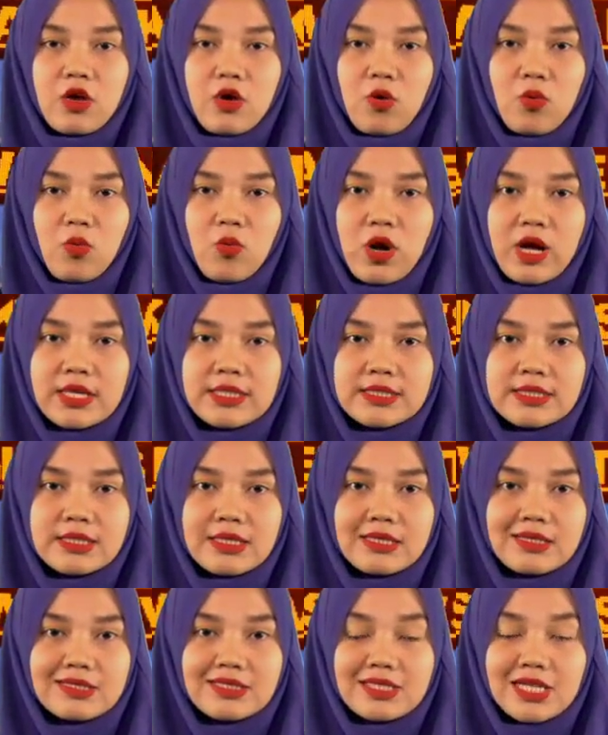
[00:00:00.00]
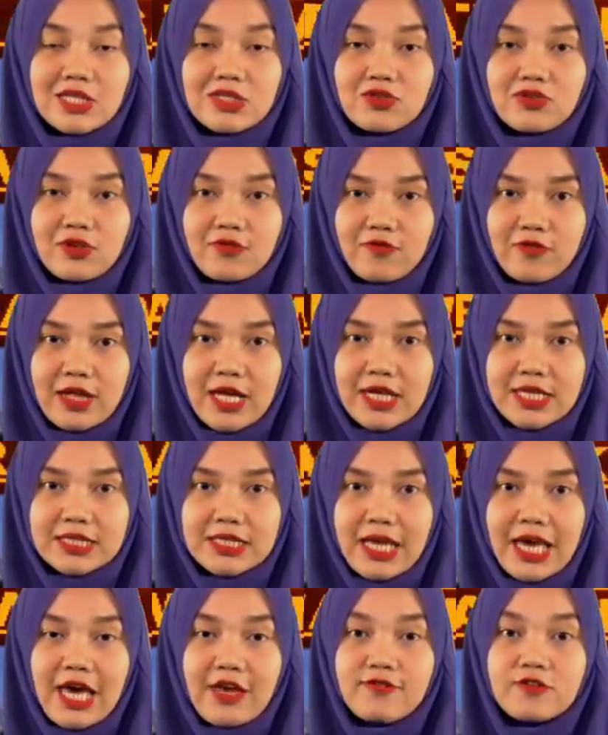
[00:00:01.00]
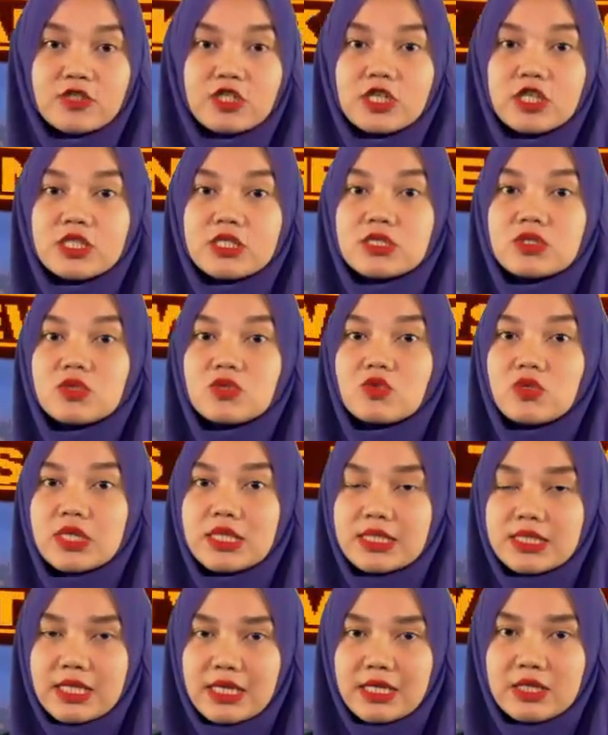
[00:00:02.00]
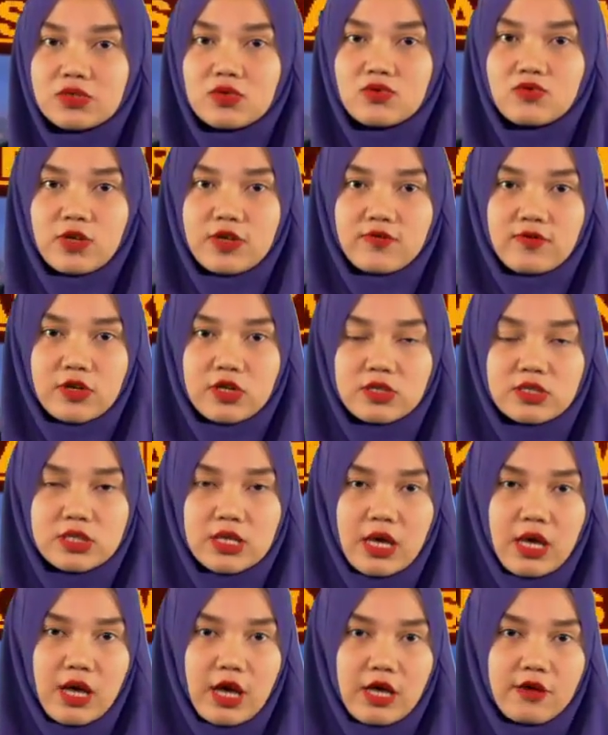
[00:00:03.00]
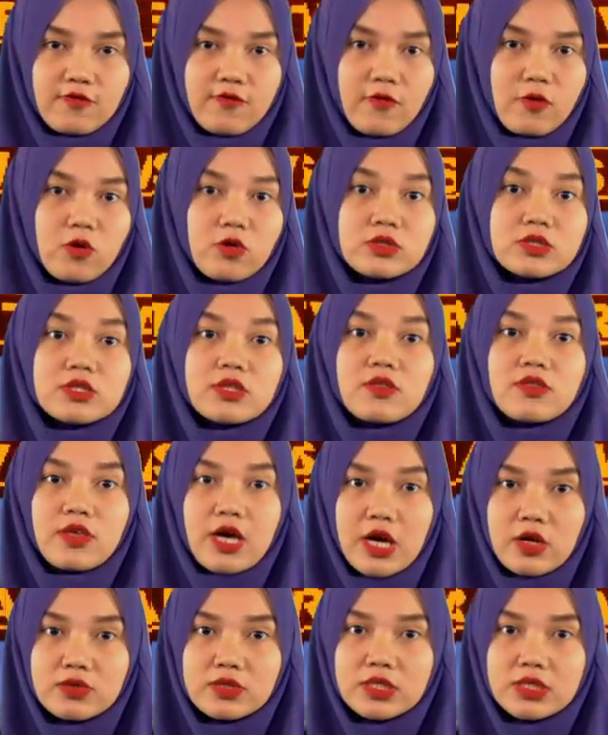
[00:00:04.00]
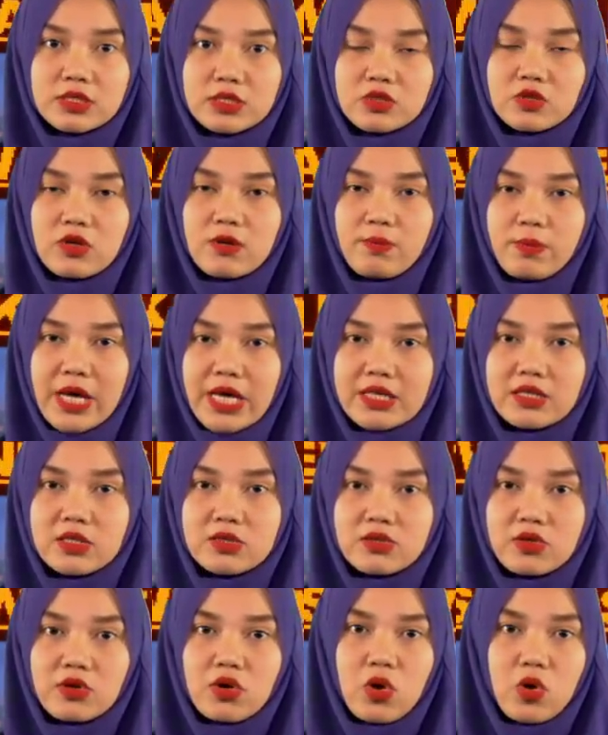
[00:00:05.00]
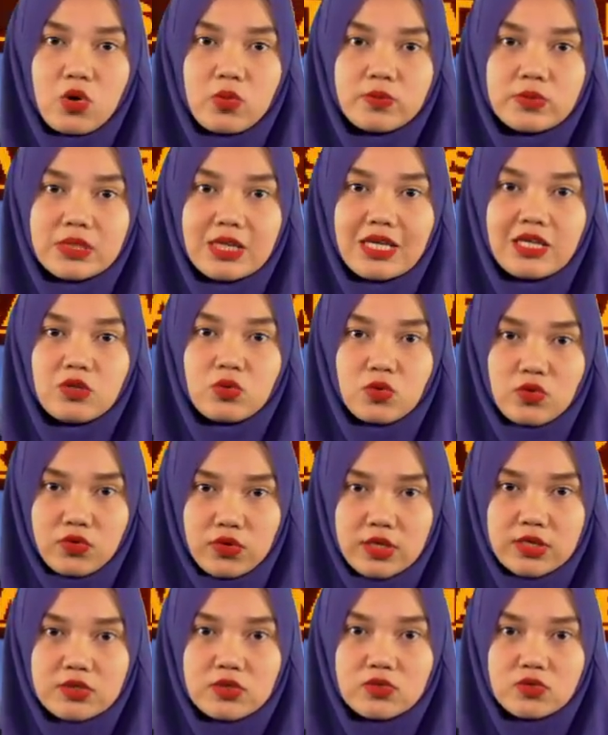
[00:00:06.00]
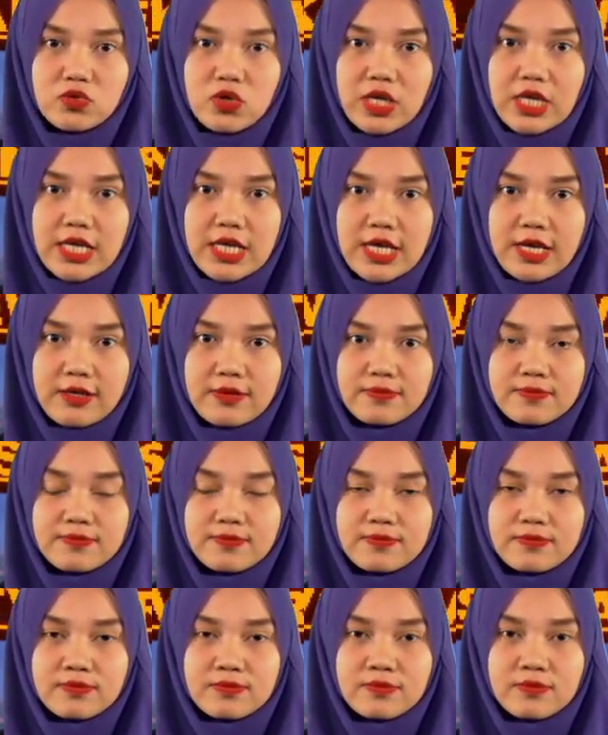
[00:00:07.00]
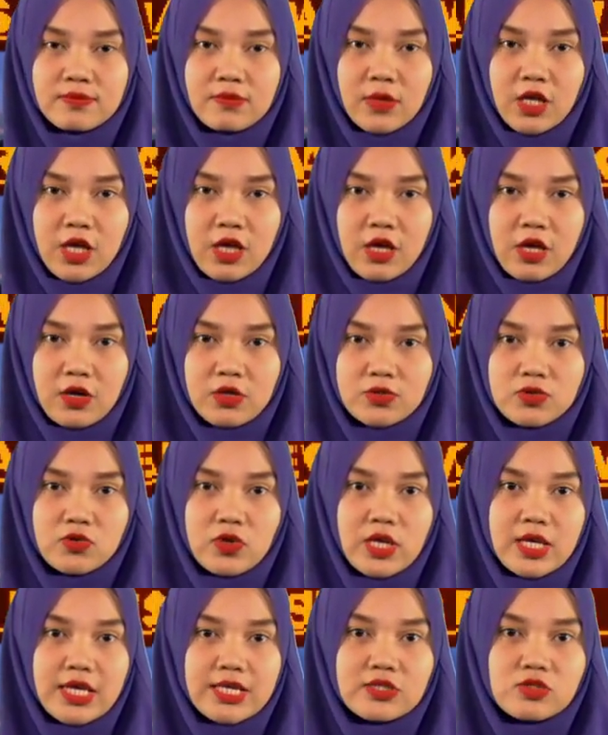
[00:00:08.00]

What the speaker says: Once-in-a-century floods have turned streets into rivers and forced thousands to abandon their homes in Northeast Australia. Australia's